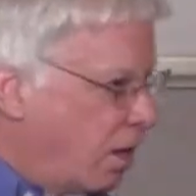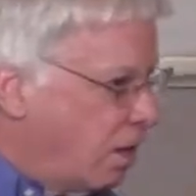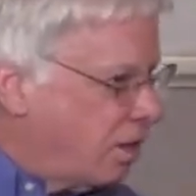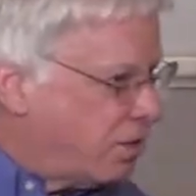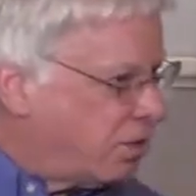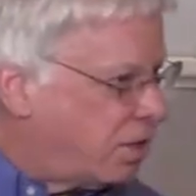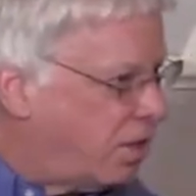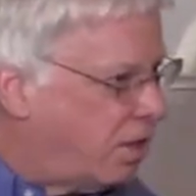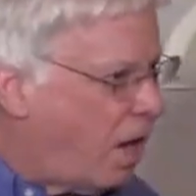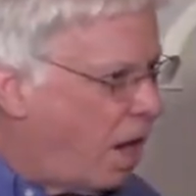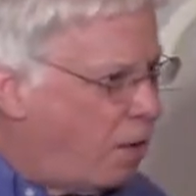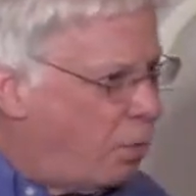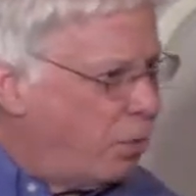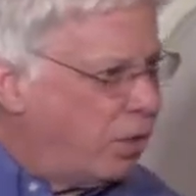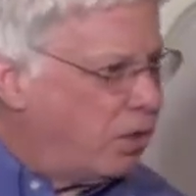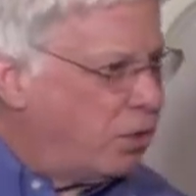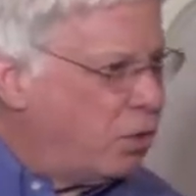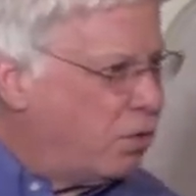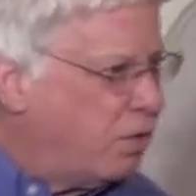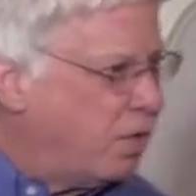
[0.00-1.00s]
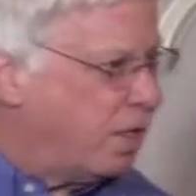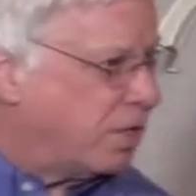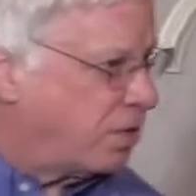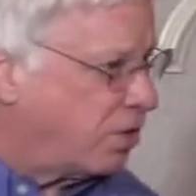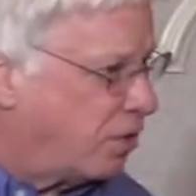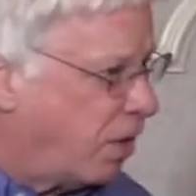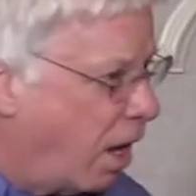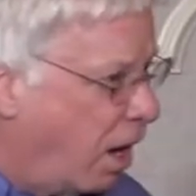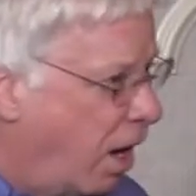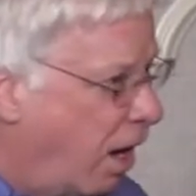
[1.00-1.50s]
Let's see how we do this
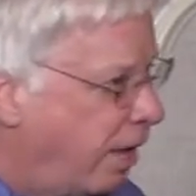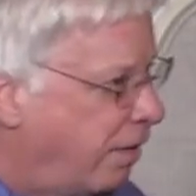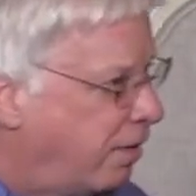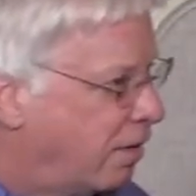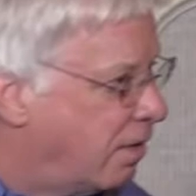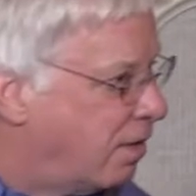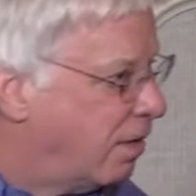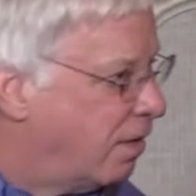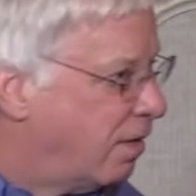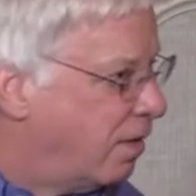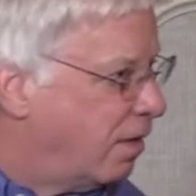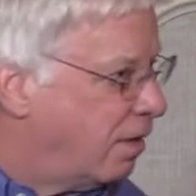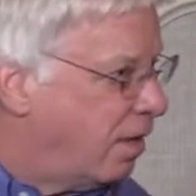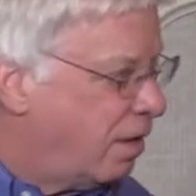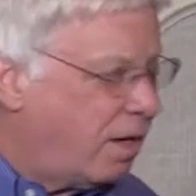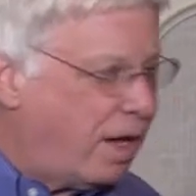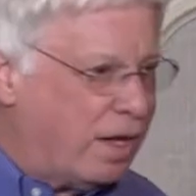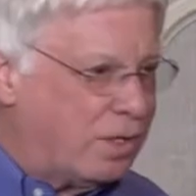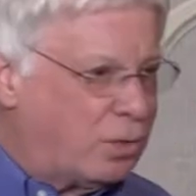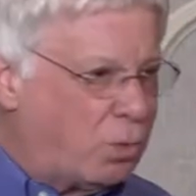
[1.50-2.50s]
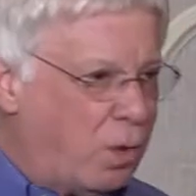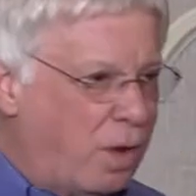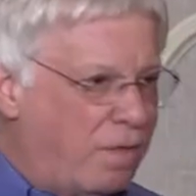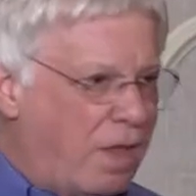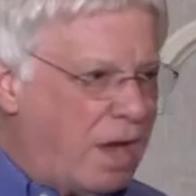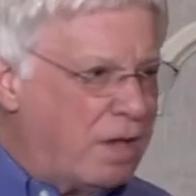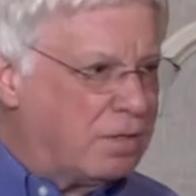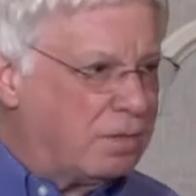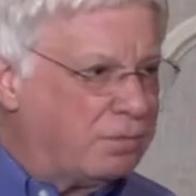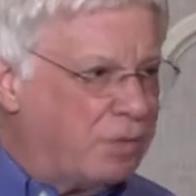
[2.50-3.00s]
to God. I got
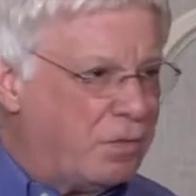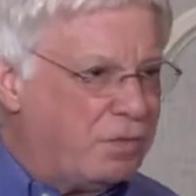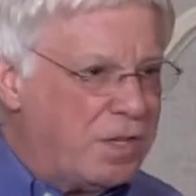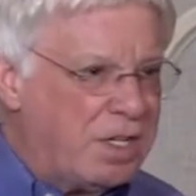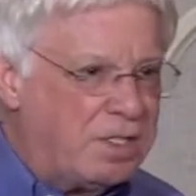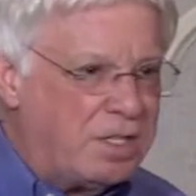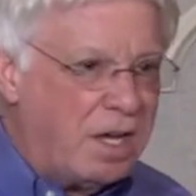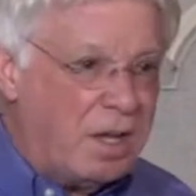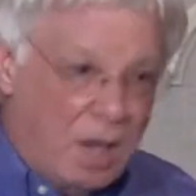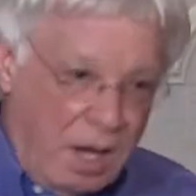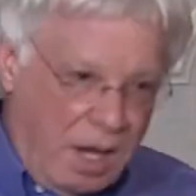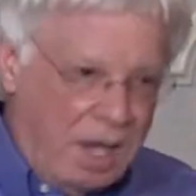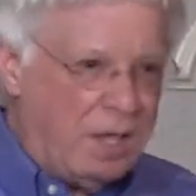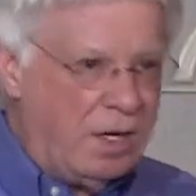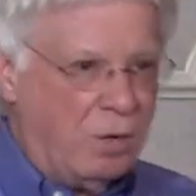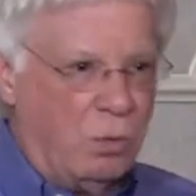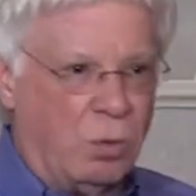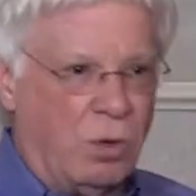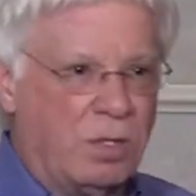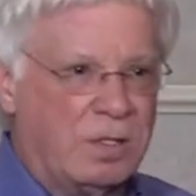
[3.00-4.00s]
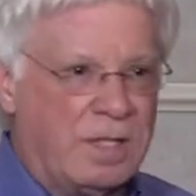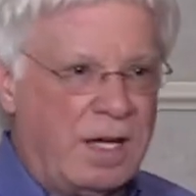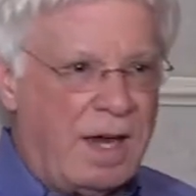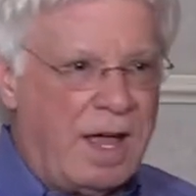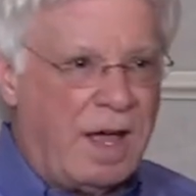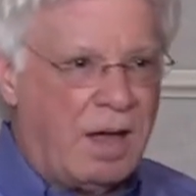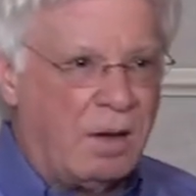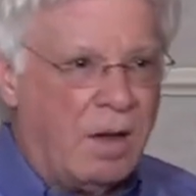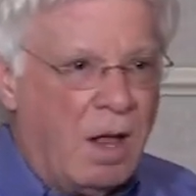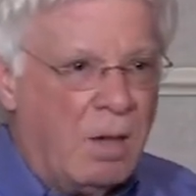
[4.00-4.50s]
$12.50. And he worked it
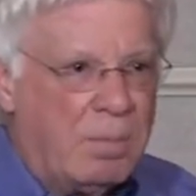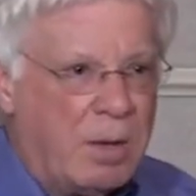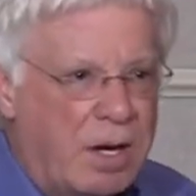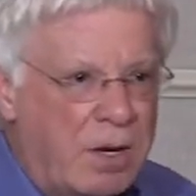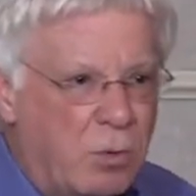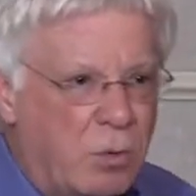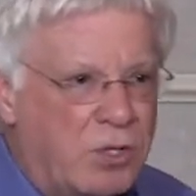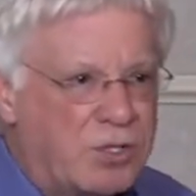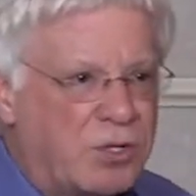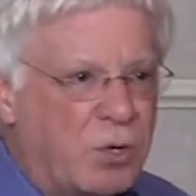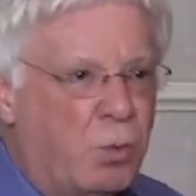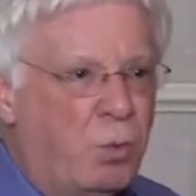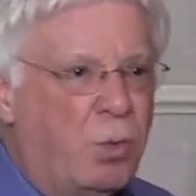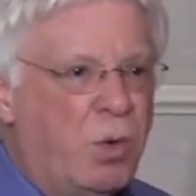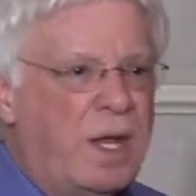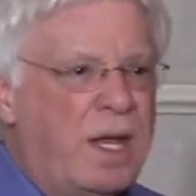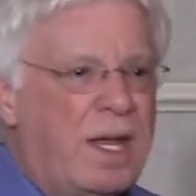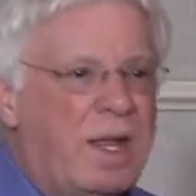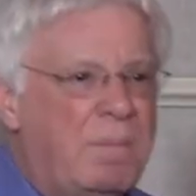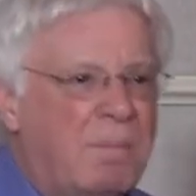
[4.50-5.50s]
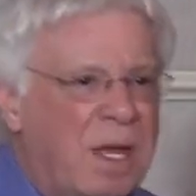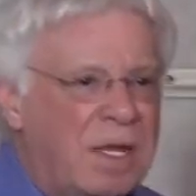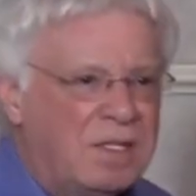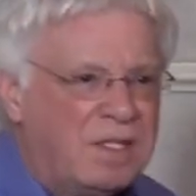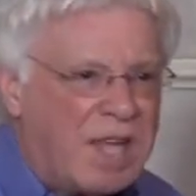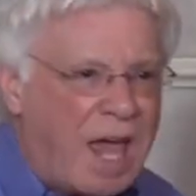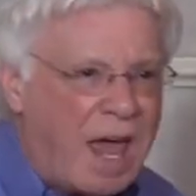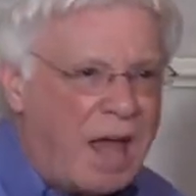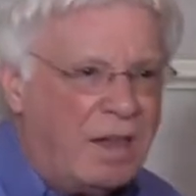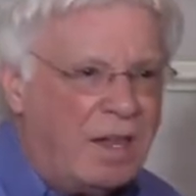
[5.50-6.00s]
out. But it was a we
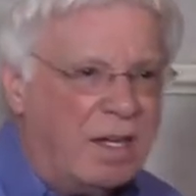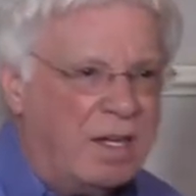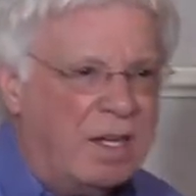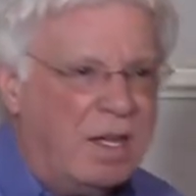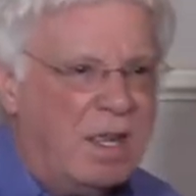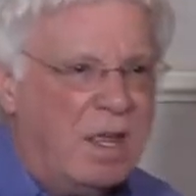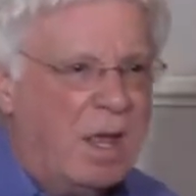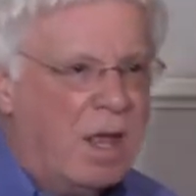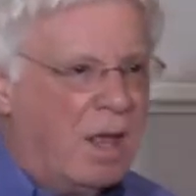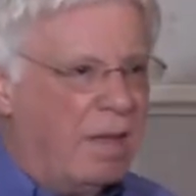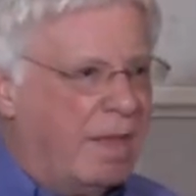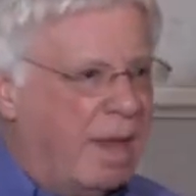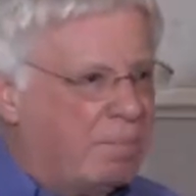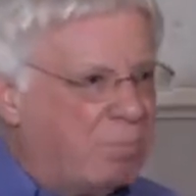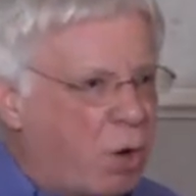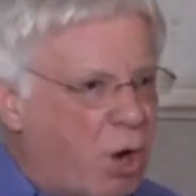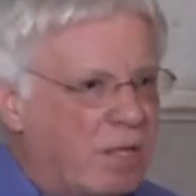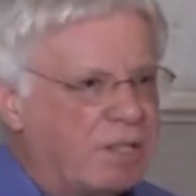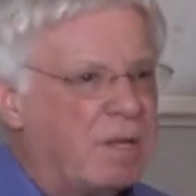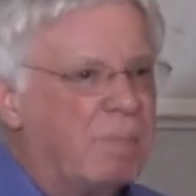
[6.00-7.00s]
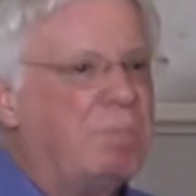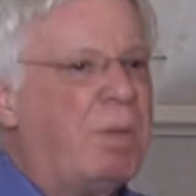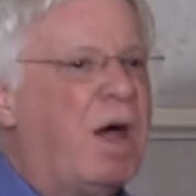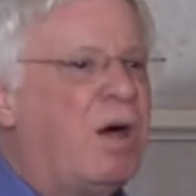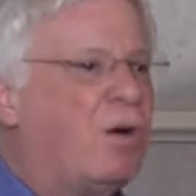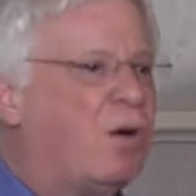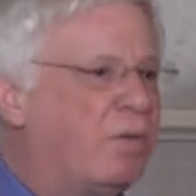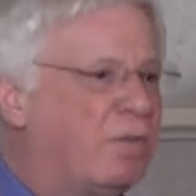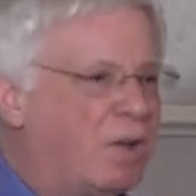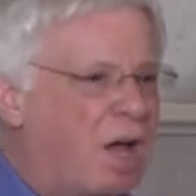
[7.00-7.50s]
mentality that brought the
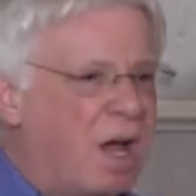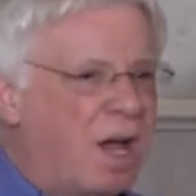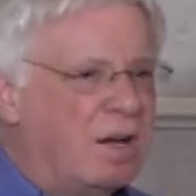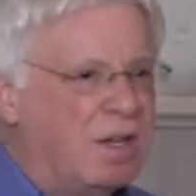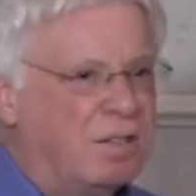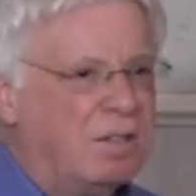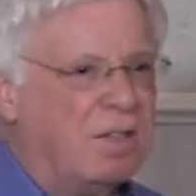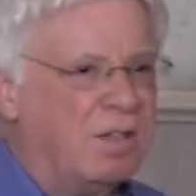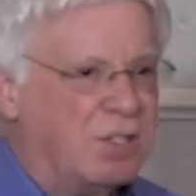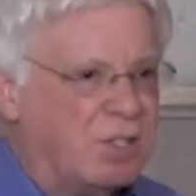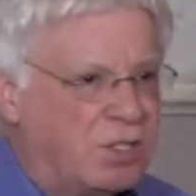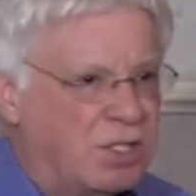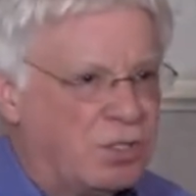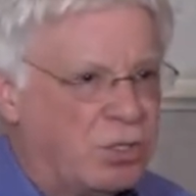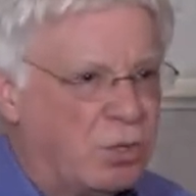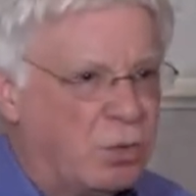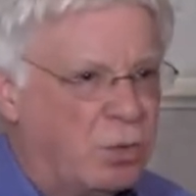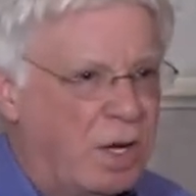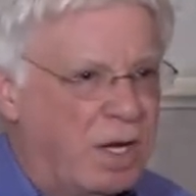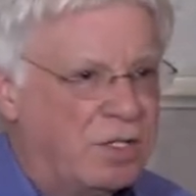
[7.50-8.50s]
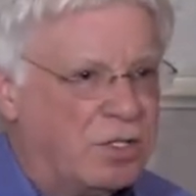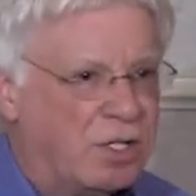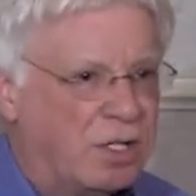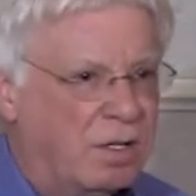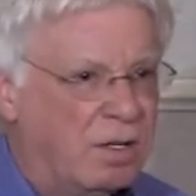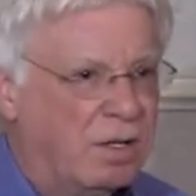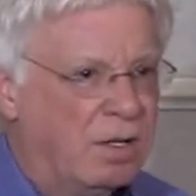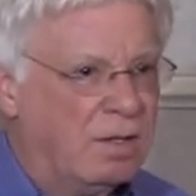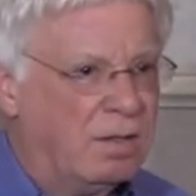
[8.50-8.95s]
power of God into the situation.